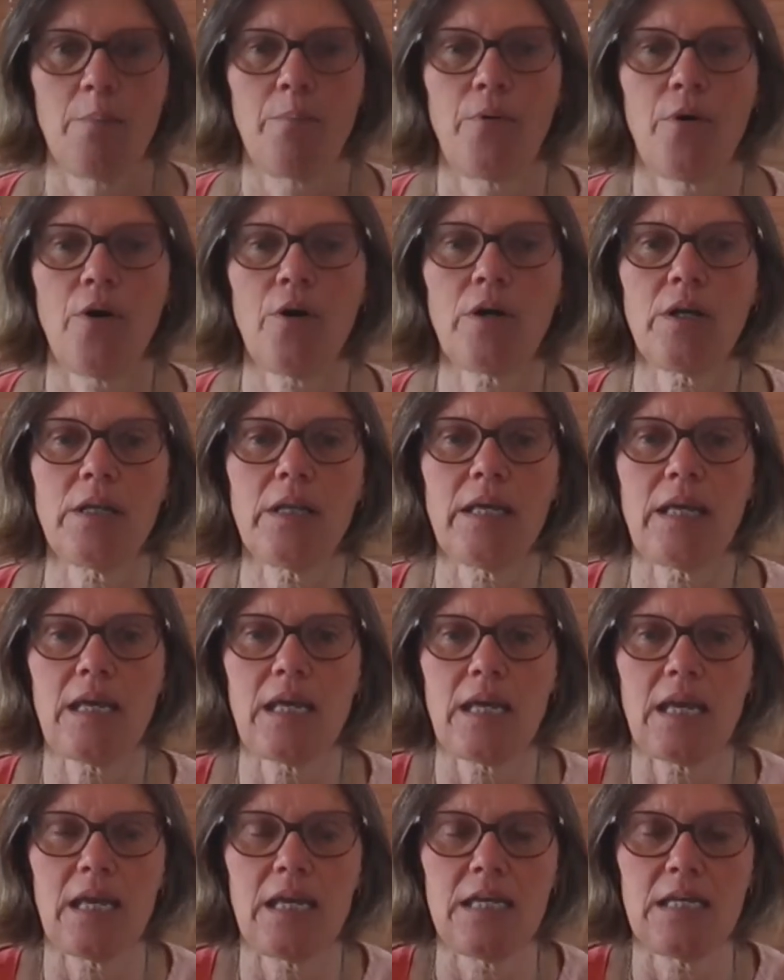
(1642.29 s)

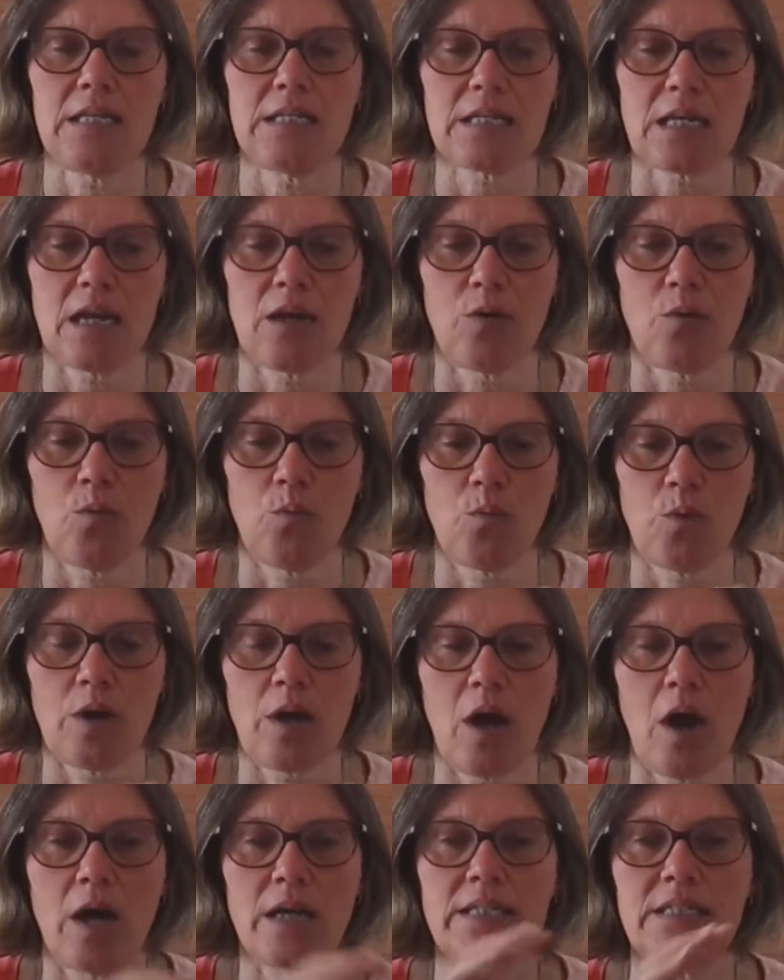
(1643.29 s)
Broccoli is,
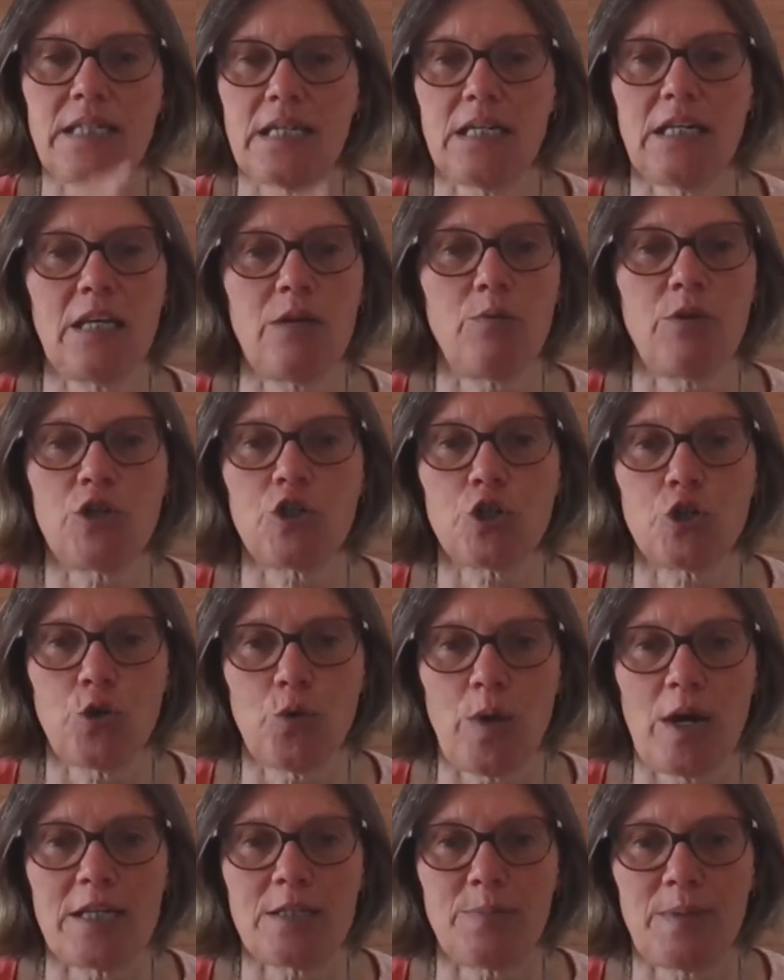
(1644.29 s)
ideally we should
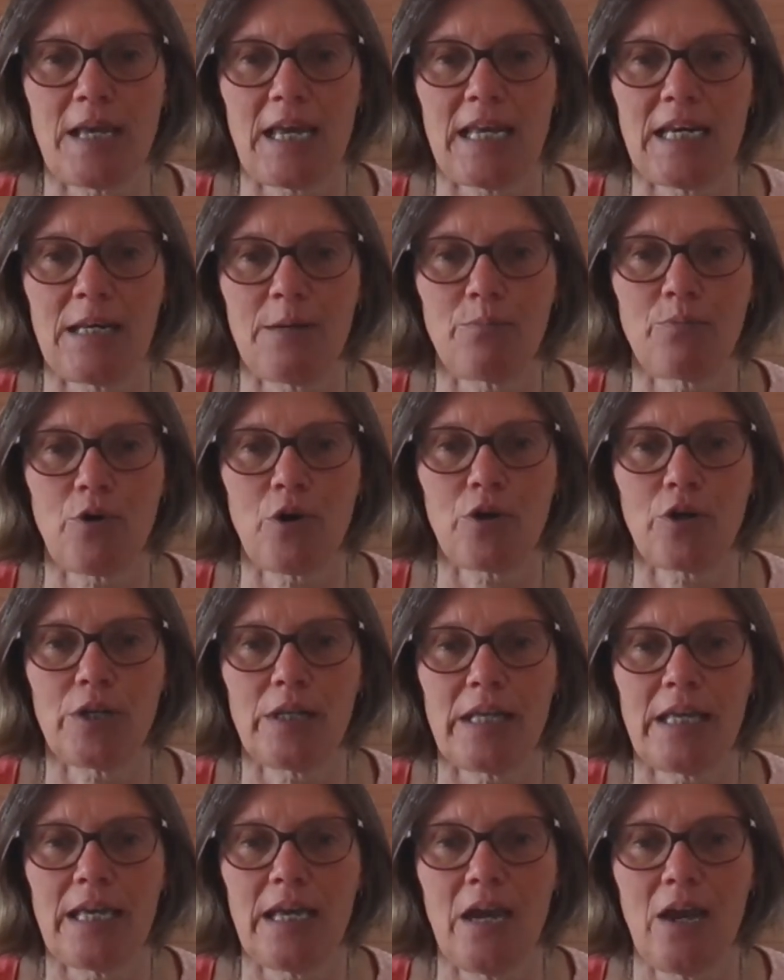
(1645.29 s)
always be eating
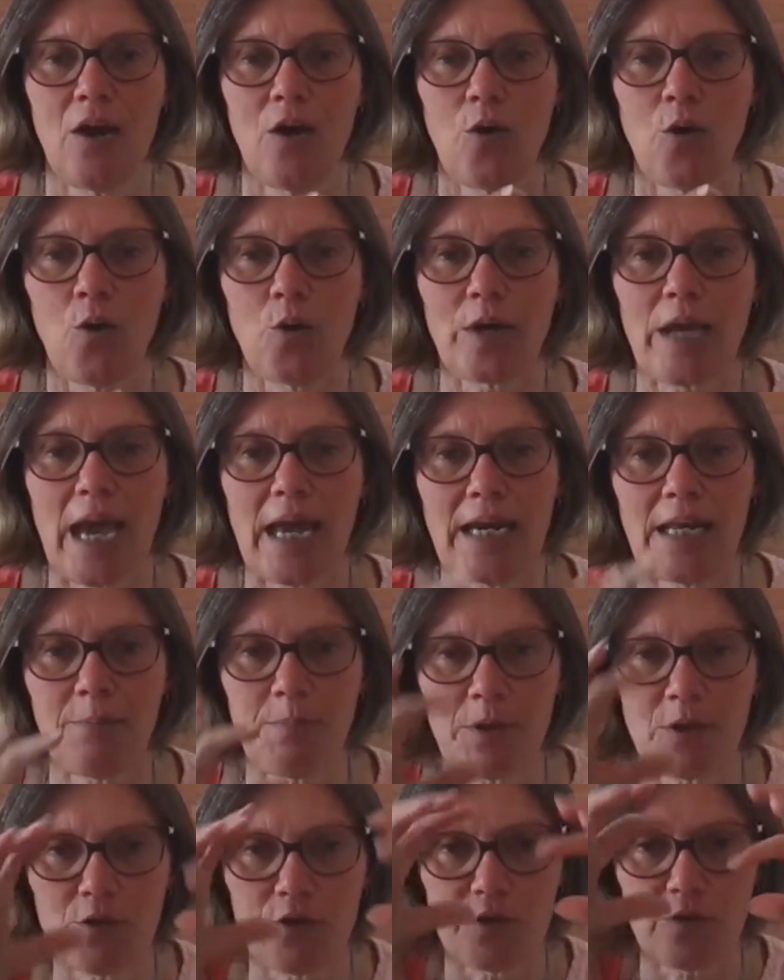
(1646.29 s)
broccoli
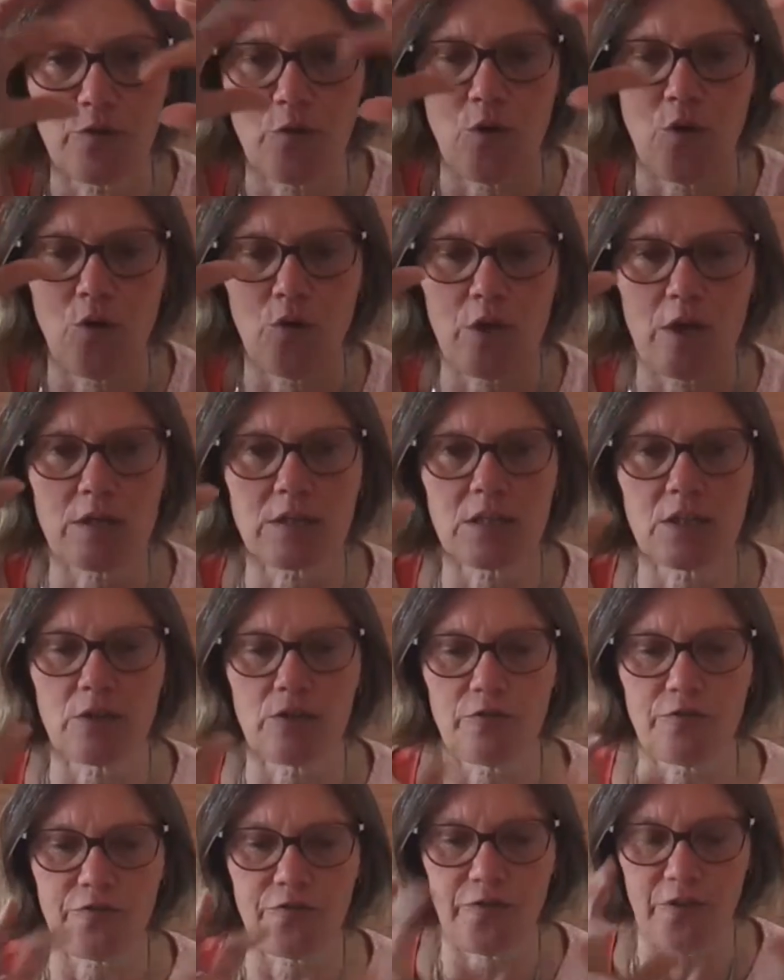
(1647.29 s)
organic, because of all those
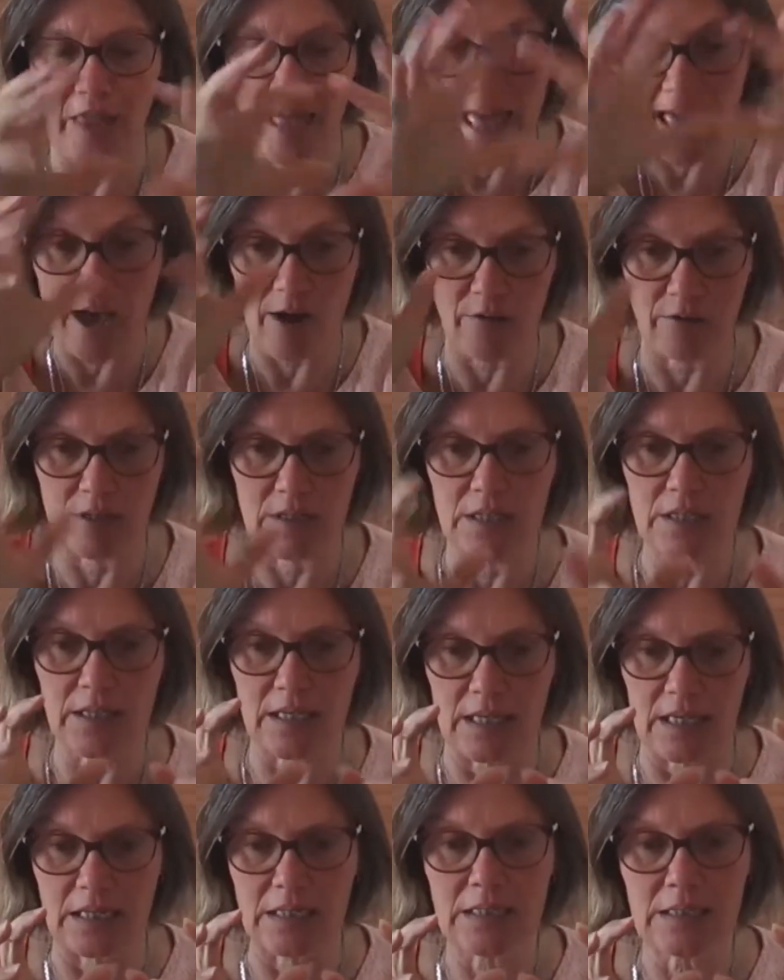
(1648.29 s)
little flower
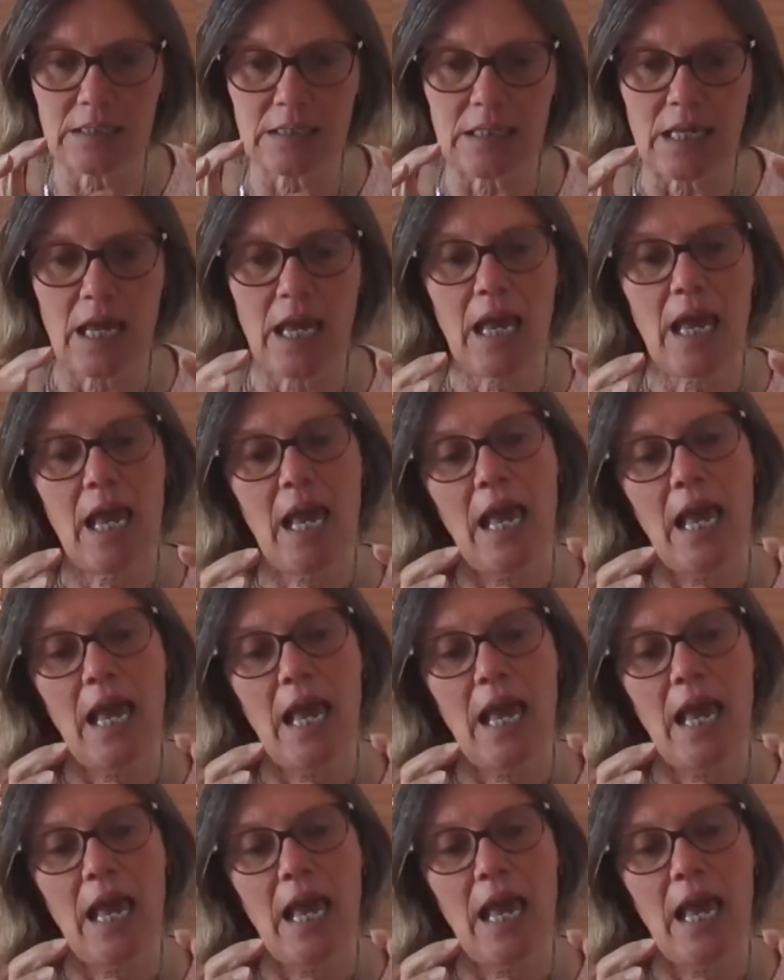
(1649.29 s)
things.